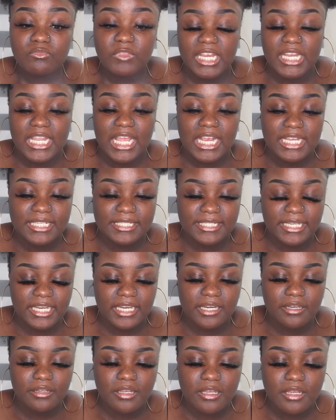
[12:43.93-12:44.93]
and like I
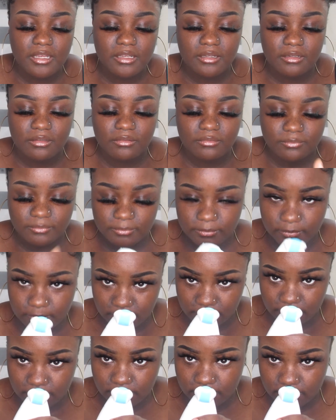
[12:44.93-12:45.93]
said,
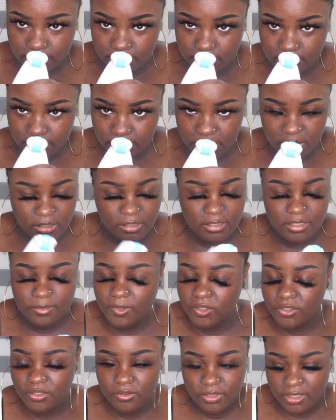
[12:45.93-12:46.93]
it
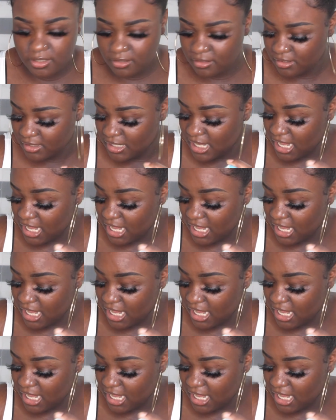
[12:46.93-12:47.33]
smells so good.